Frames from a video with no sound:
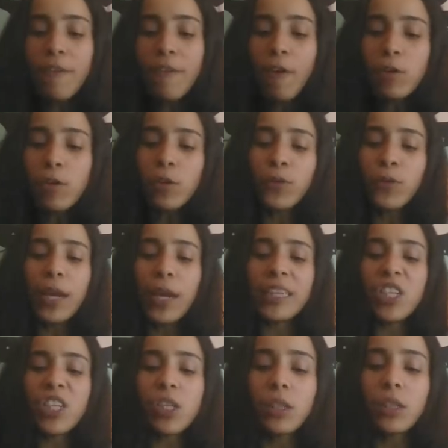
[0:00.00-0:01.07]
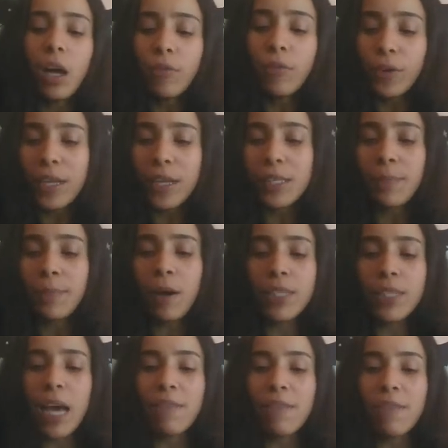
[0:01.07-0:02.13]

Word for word: also feel like there's a lover that's about to have some